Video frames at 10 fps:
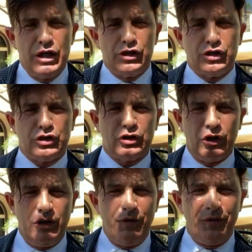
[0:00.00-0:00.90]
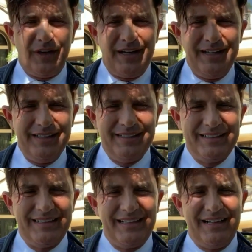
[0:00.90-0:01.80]

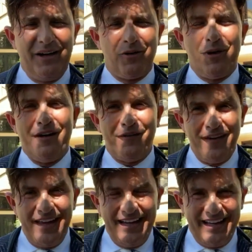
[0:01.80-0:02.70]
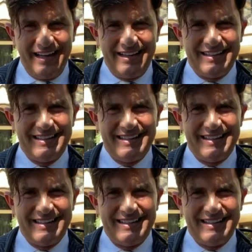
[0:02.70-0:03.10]
sulforaphane.